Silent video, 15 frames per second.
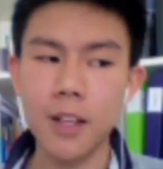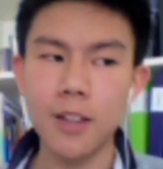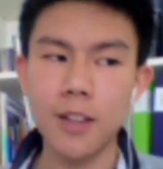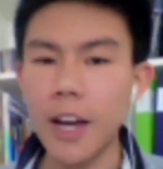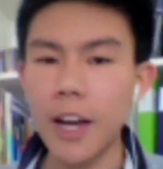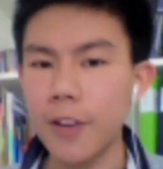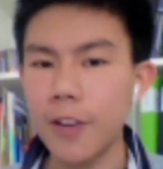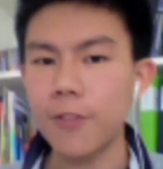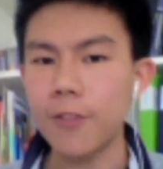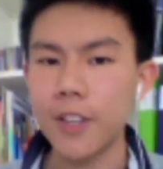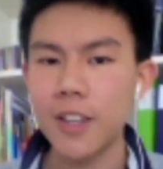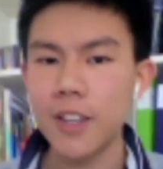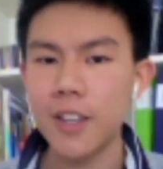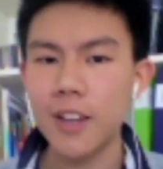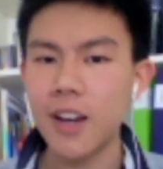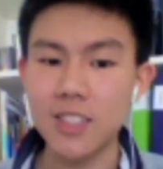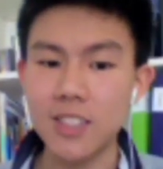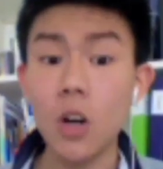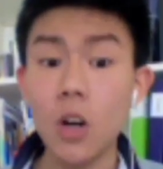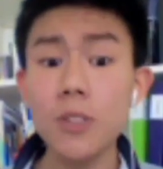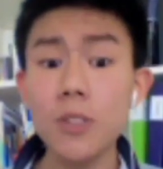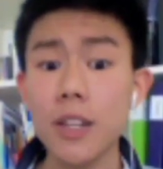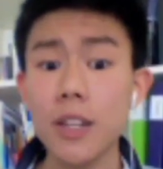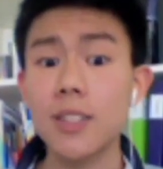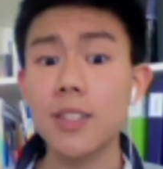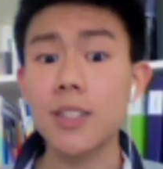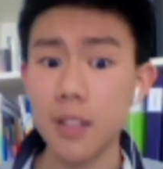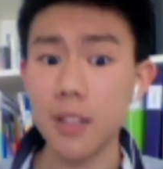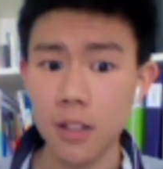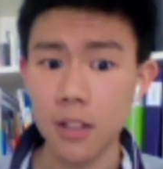Life is almost like a
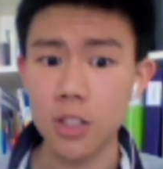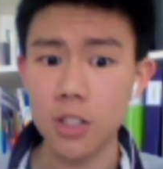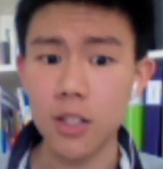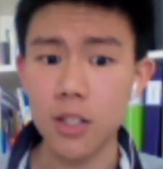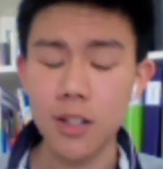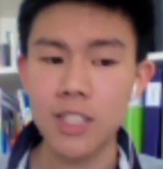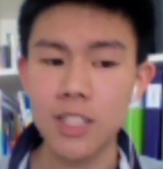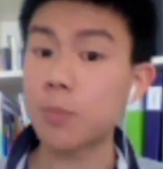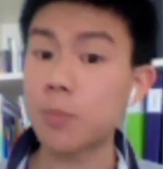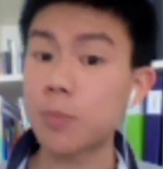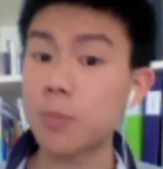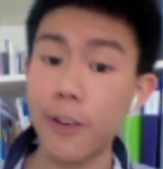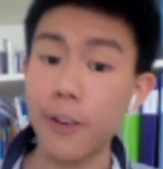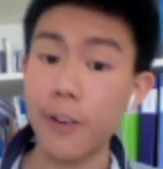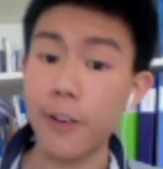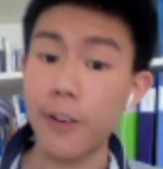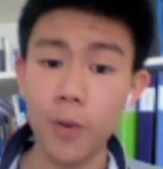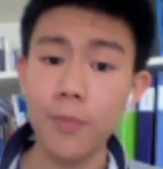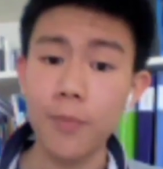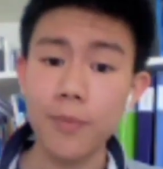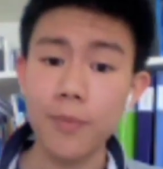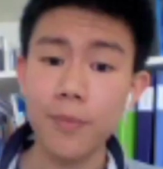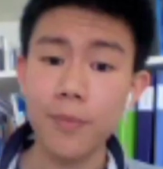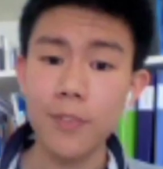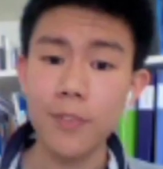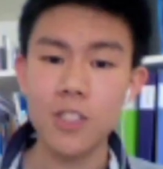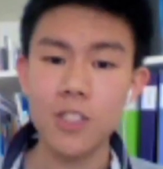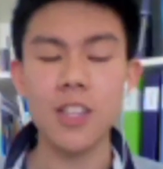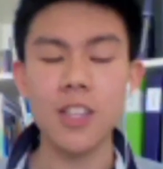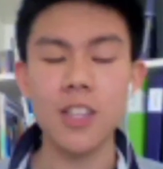technology. It's a platform,
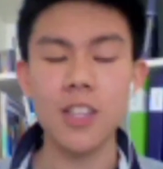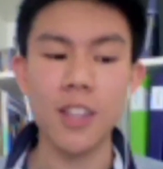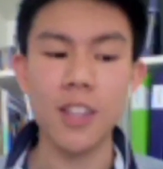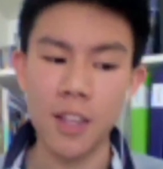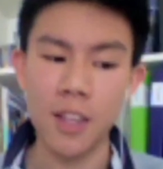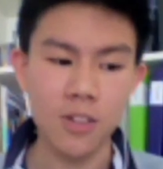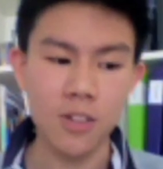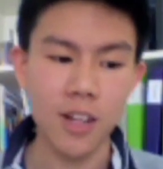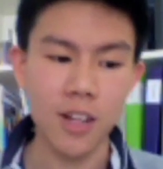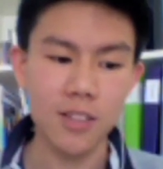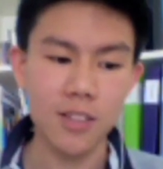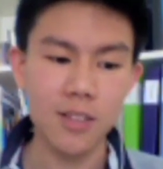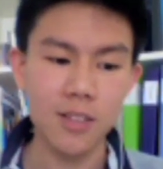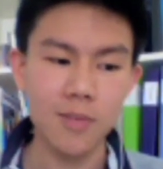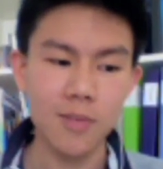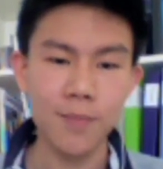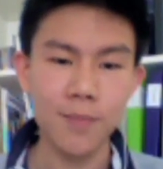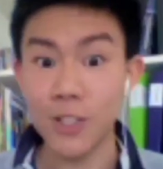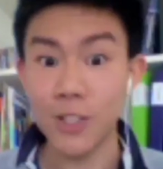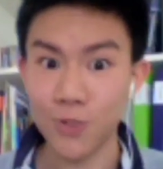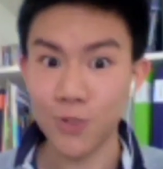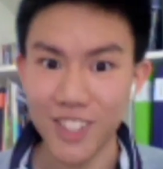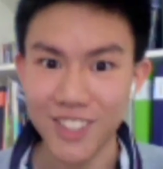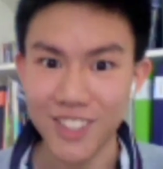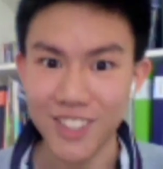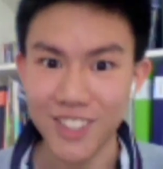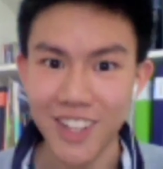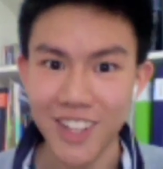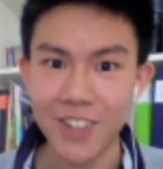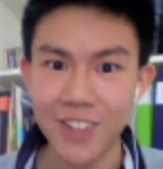just like the internet, but it's real.
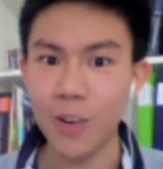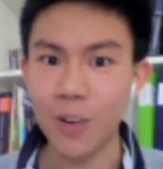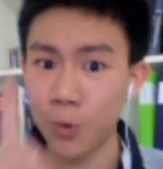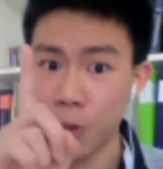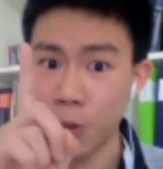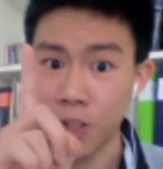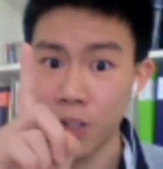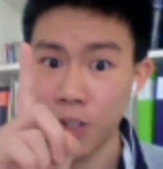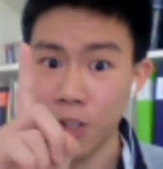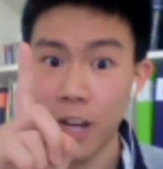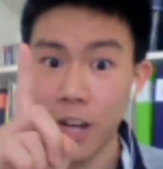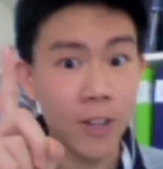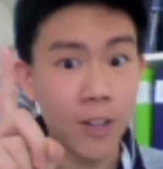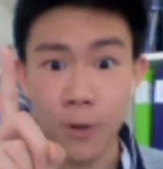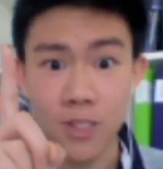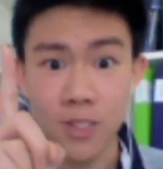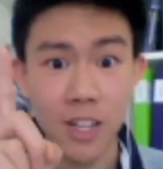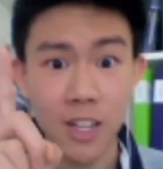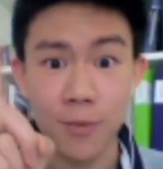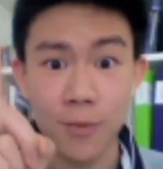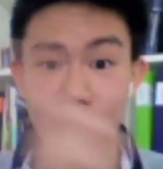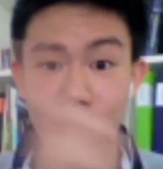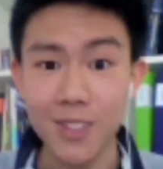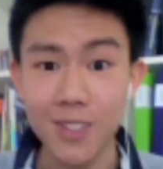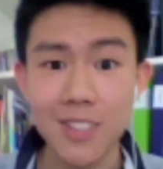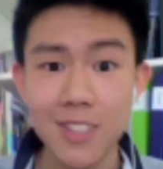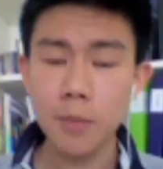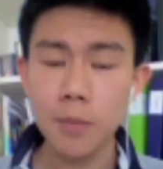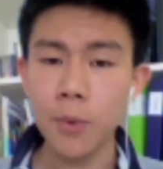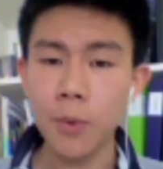You get only one life and no save
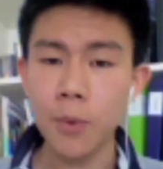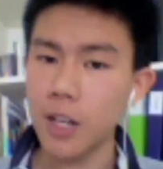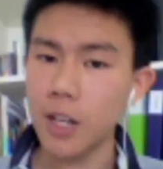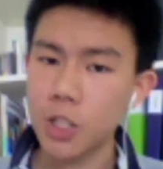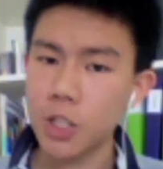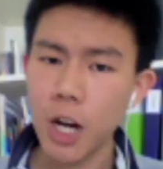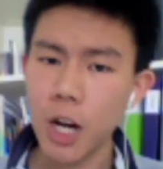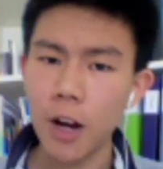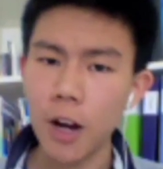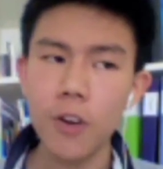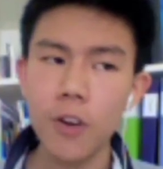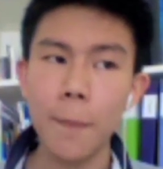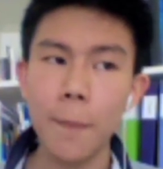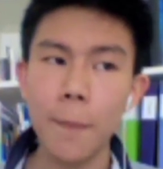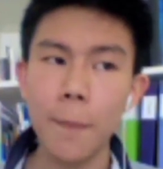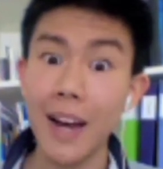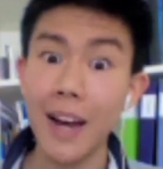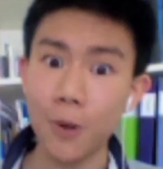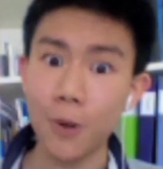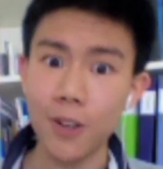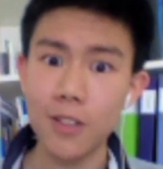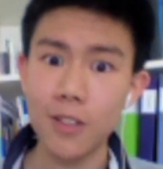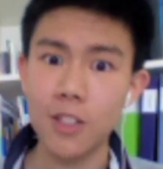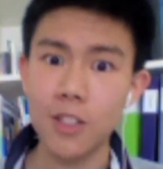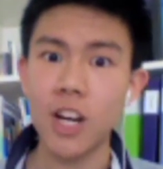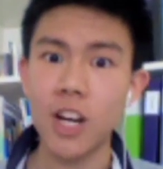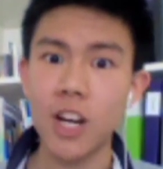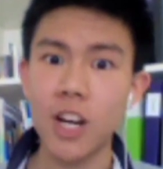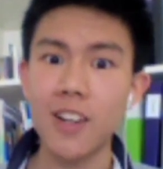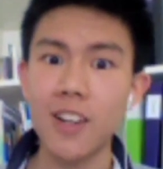points. But we each have a power to
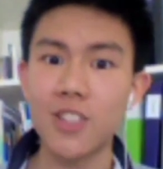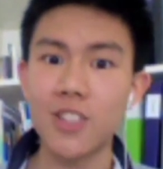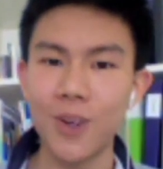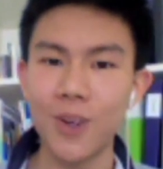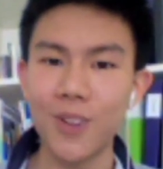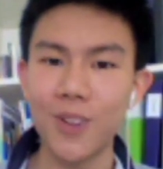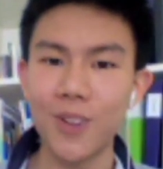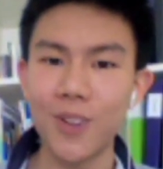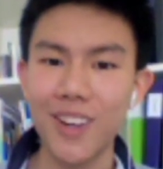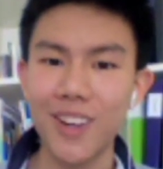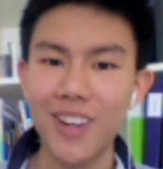change the world.